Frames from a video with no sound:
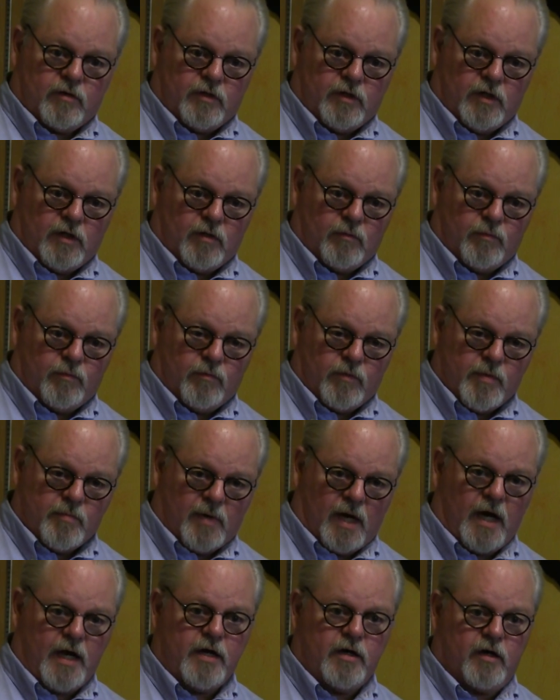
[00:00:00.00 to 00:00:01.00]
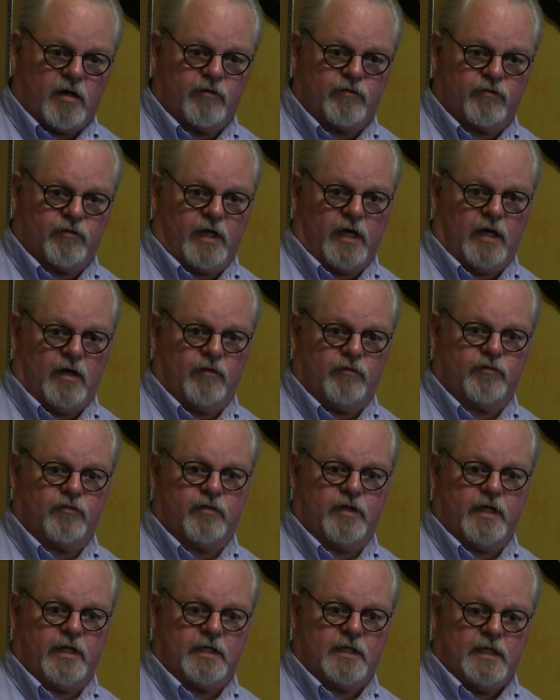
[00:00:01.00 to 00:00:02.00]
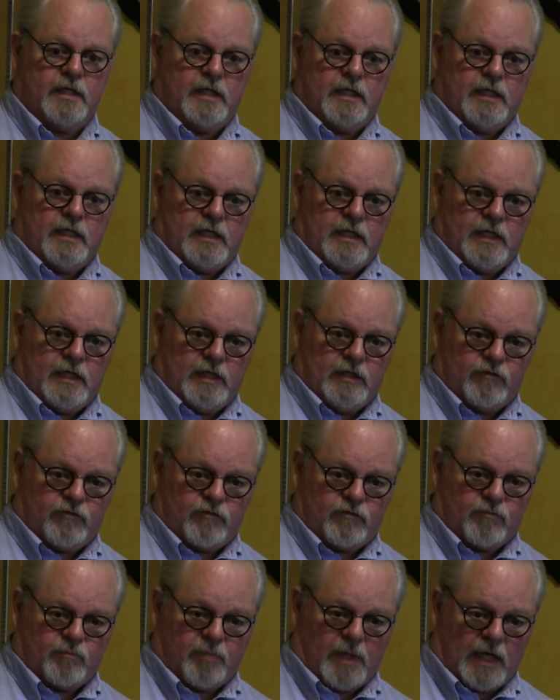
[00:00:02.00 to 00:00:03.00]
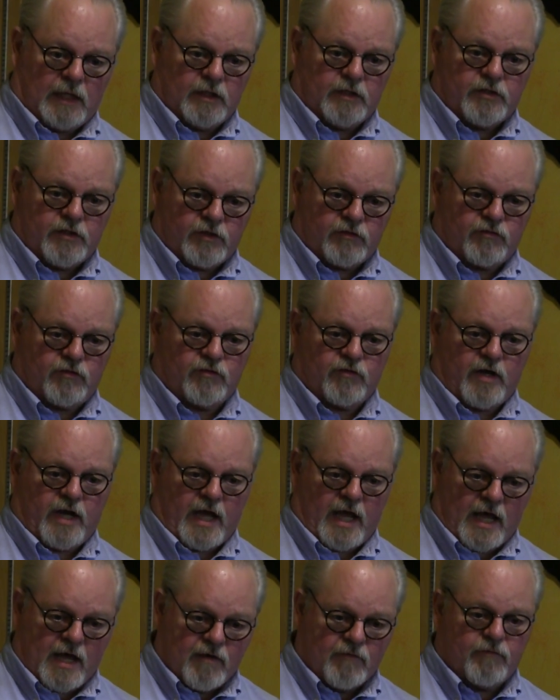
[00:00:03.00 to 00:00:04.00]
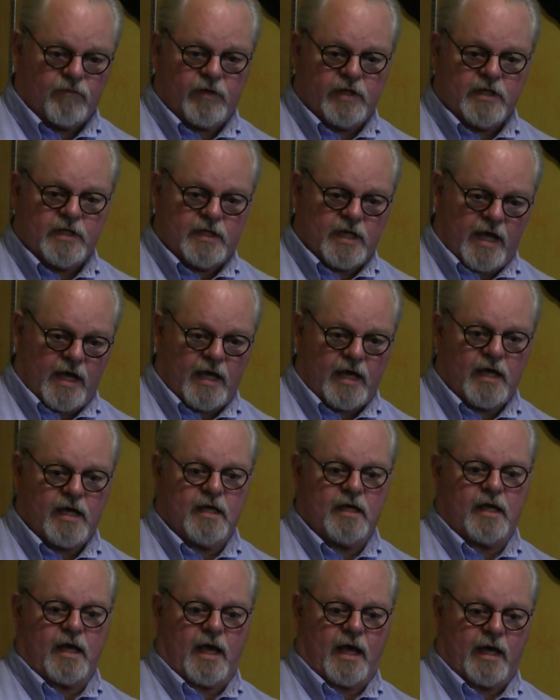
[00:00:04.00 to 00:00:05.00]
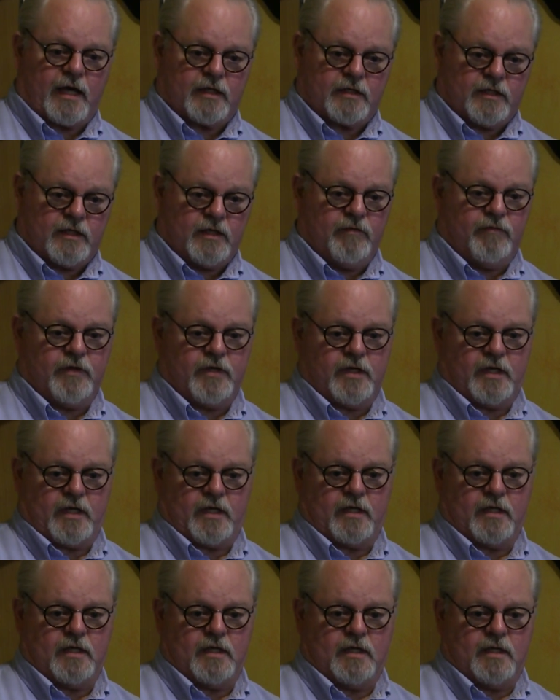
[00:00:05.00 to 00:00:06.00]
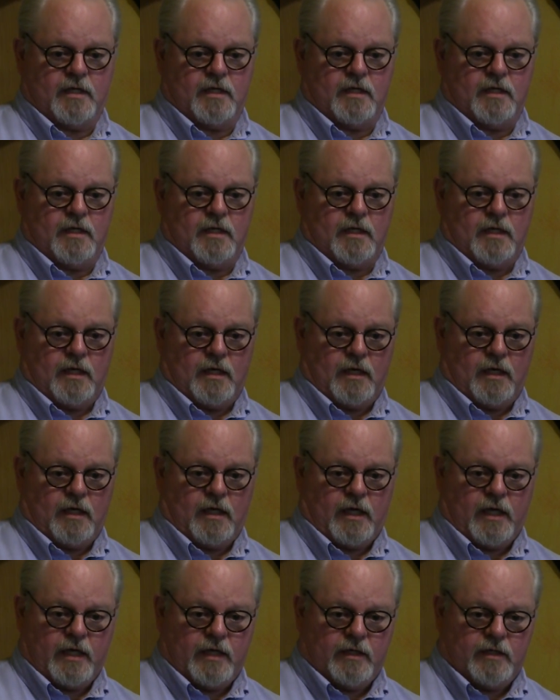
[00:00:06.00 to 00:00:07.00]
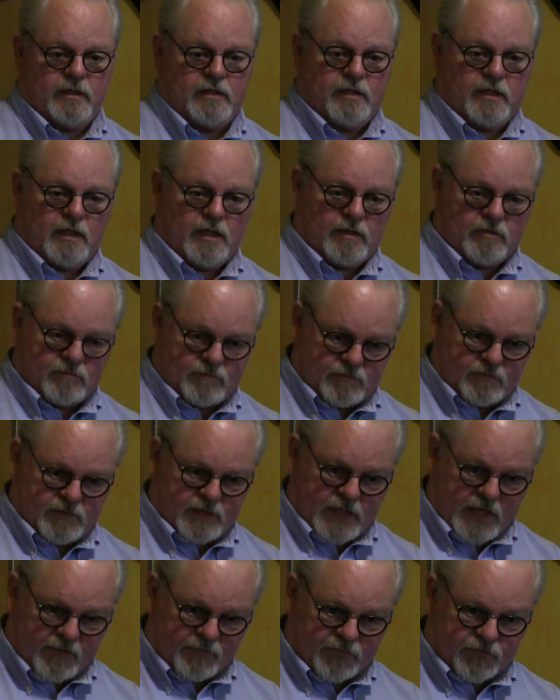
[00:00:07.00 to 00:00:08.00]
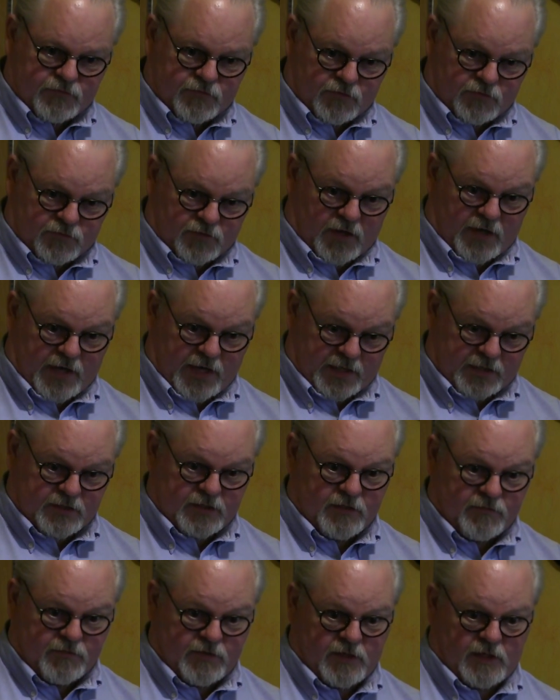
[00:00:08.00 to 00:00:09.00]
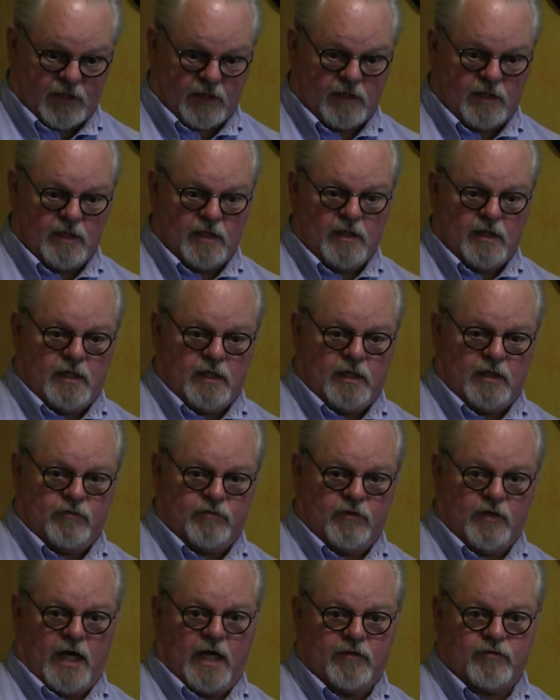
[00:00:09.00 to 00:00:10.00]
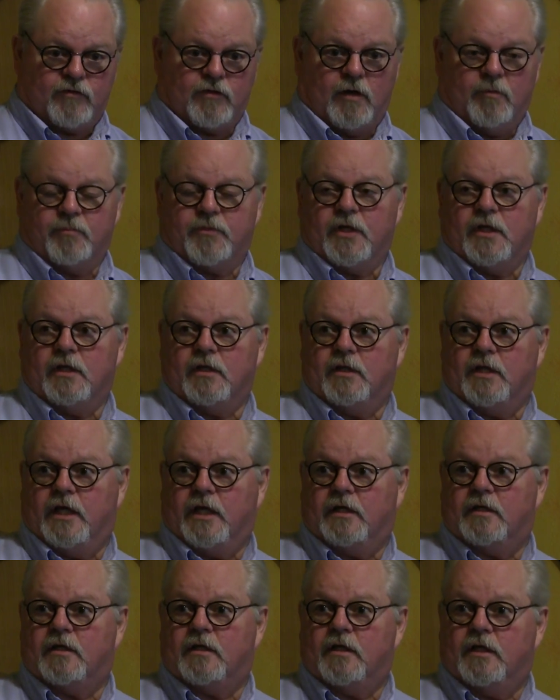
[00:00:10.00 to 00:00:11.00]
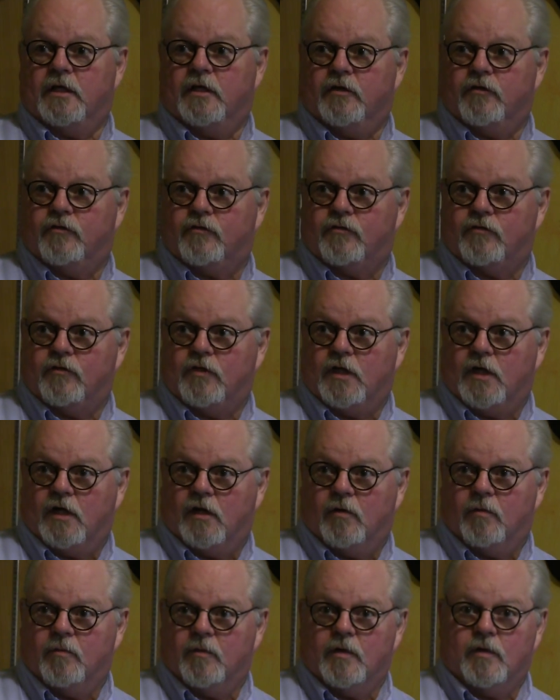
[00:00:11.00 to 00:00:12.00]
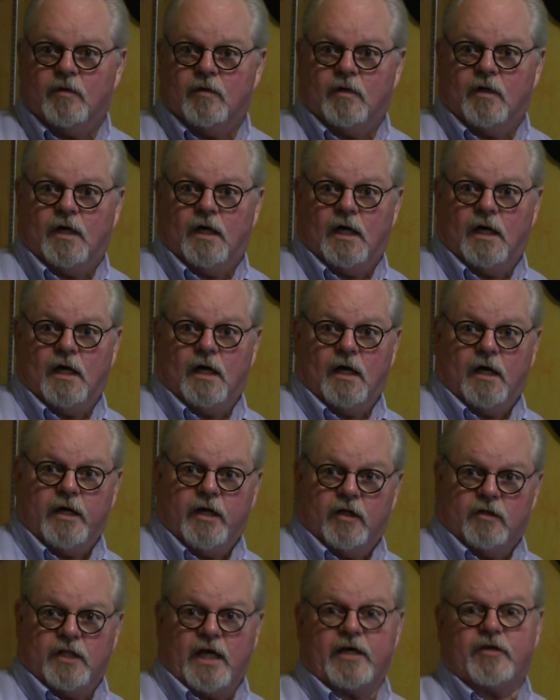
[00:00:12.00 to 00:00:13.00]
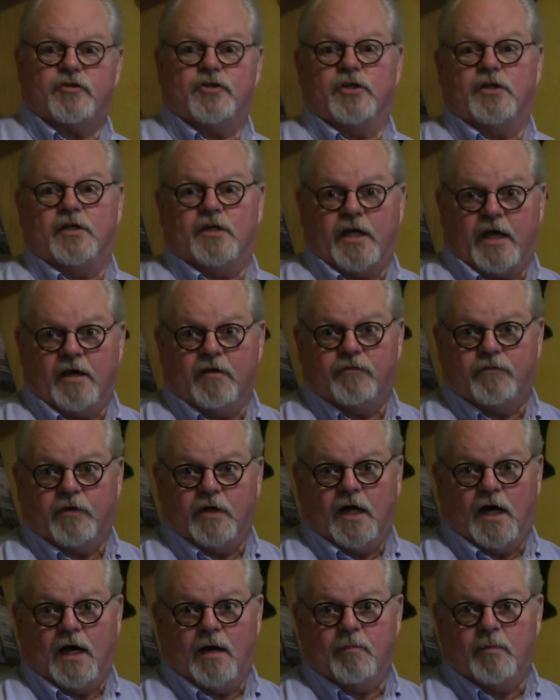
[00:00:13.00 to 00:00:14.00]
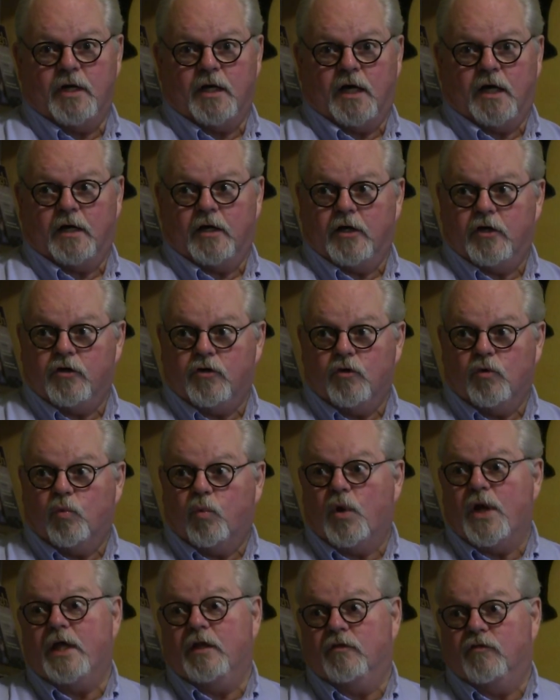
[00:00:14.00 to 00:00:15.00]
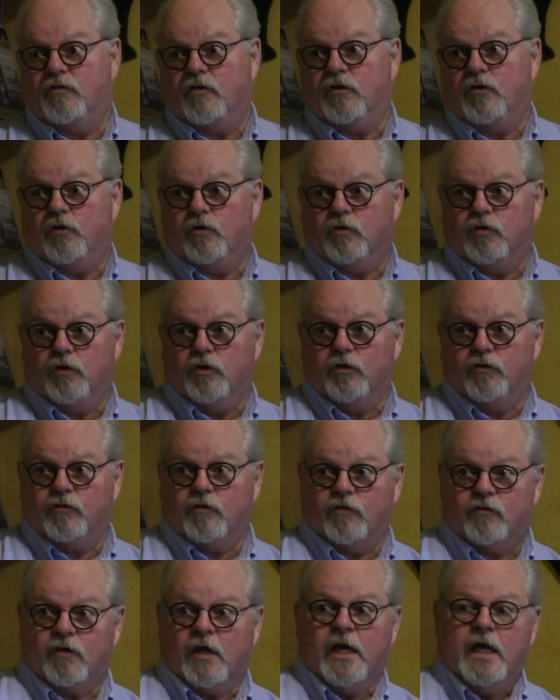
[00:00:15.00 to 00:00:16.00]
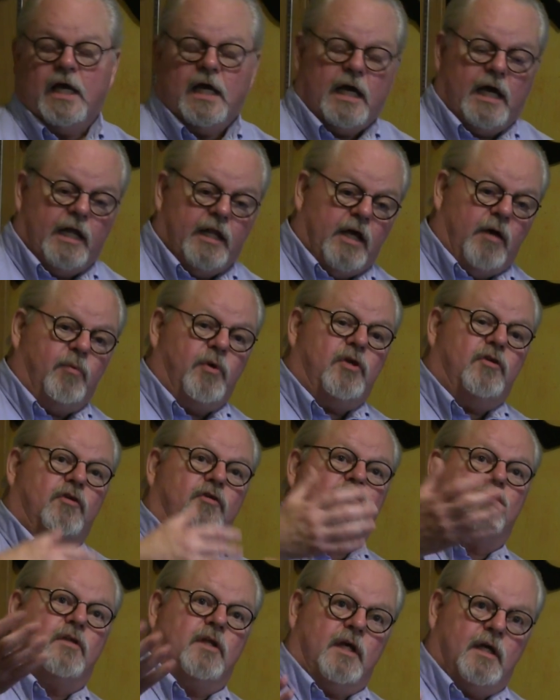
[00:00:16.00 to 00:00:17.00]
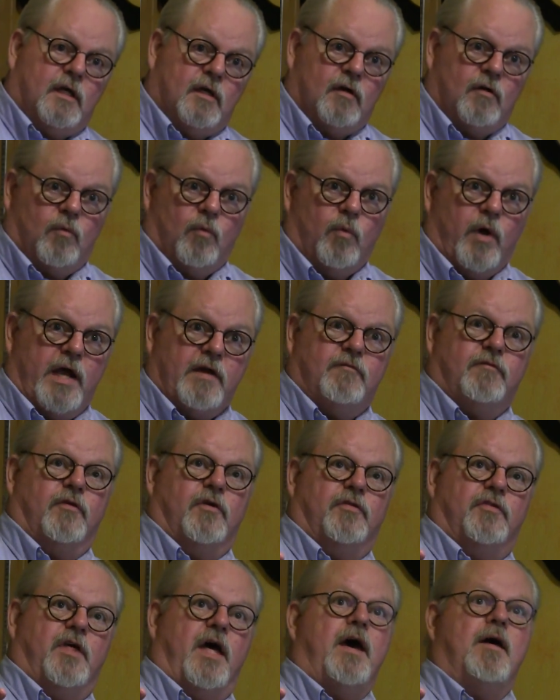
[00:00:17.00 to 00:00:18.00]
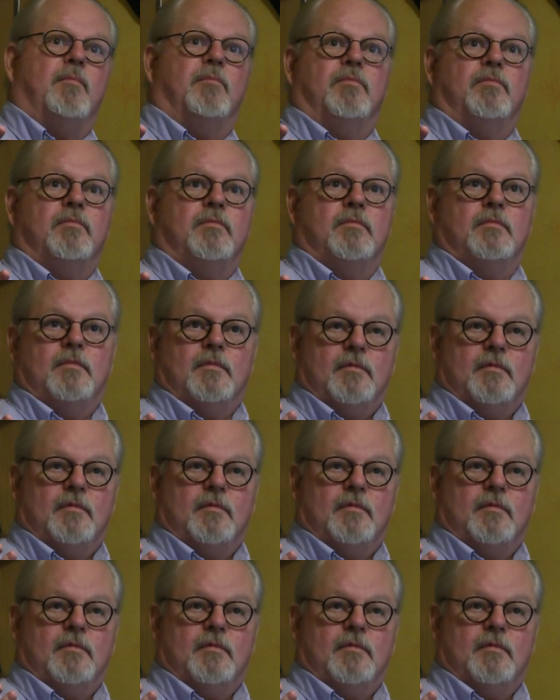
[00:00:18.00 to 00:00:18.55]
you know, remind ourselves that it's politics is an everyday activity, and and the emphasis on activity. It's not something that is you know uh, an election day phenomenon and who wins and who loses. And then we just wait for them,